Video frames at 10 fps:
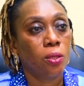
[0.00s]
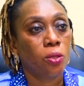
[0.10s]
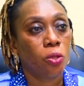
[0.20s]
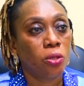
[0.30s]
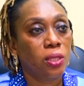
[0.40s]

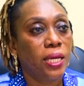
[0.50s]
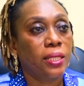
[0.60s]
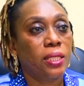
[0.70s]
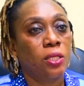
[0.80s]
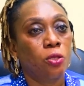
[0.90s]
such
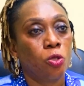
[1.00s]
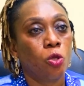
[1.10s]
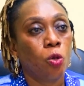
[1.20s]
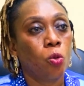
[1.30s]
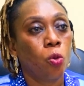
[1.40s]
that it does
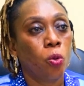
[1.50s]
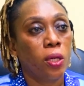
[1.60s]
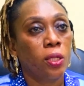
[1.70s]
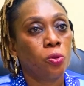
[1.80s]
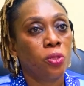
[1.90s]
not go
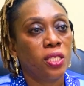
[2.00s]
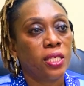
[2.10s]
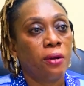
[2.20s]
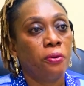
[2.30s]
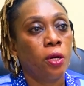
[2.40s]
into
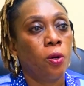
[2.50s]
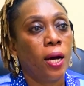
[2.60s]
disarray or